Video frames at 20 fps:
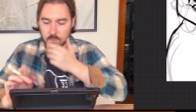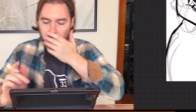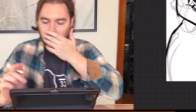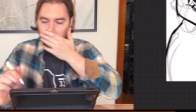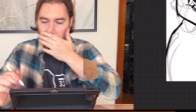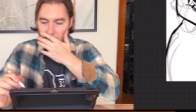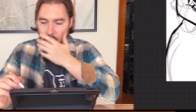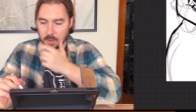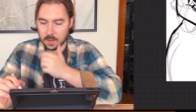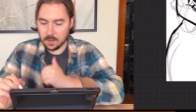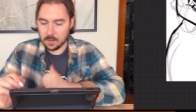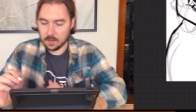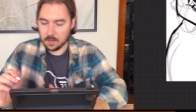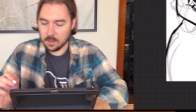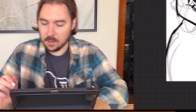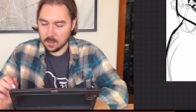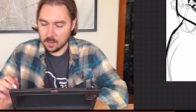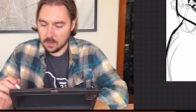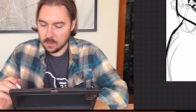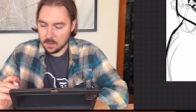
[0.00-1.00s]
Okay,
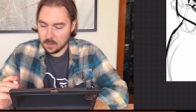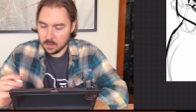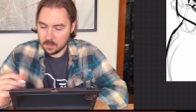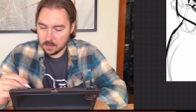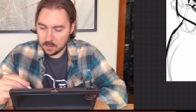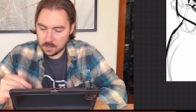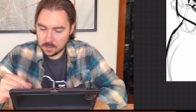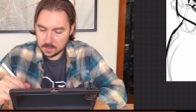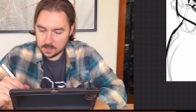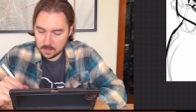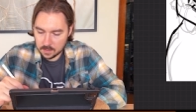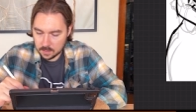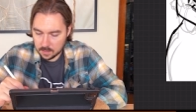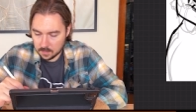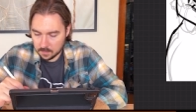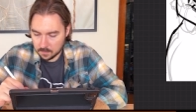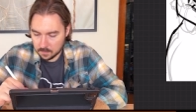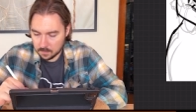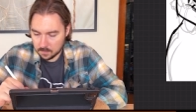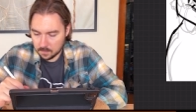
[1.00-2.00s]
let's
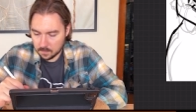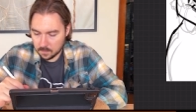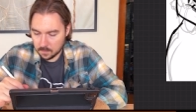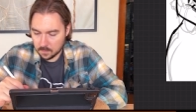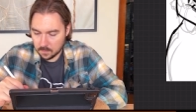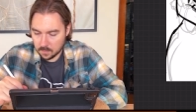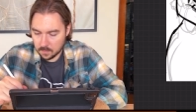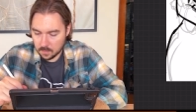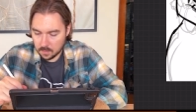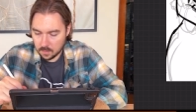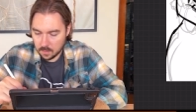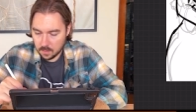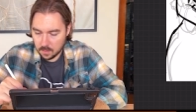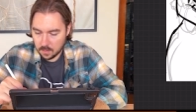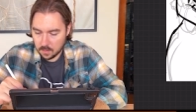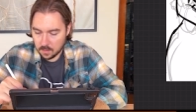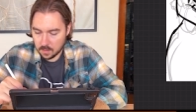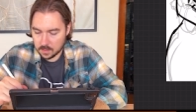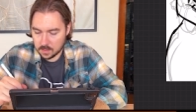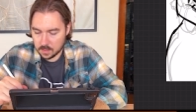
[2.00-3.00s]

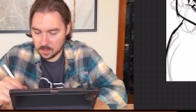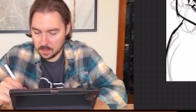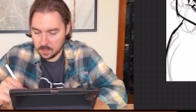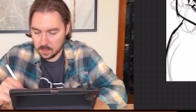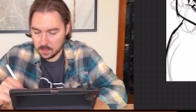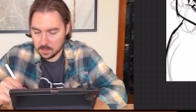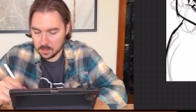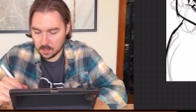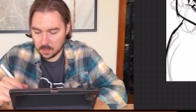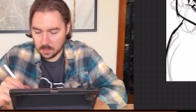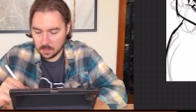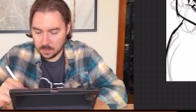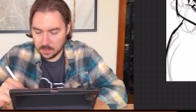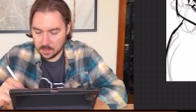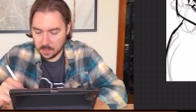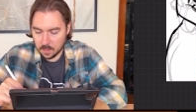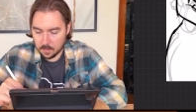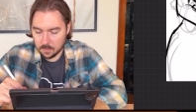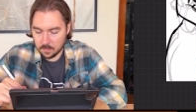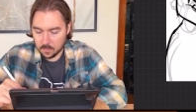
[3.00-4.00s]
this needs a
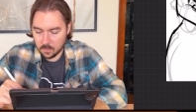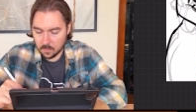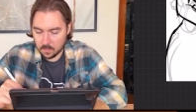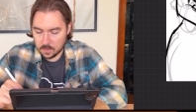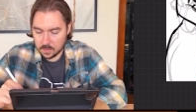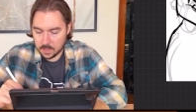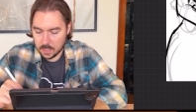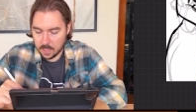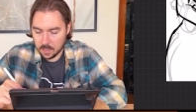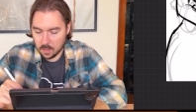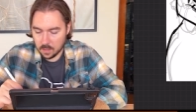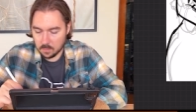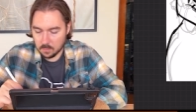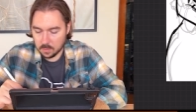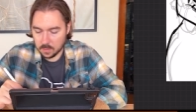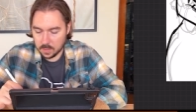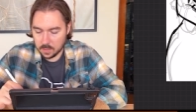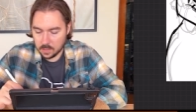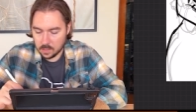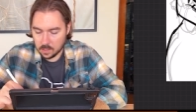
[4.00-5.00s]
cleanup terribly.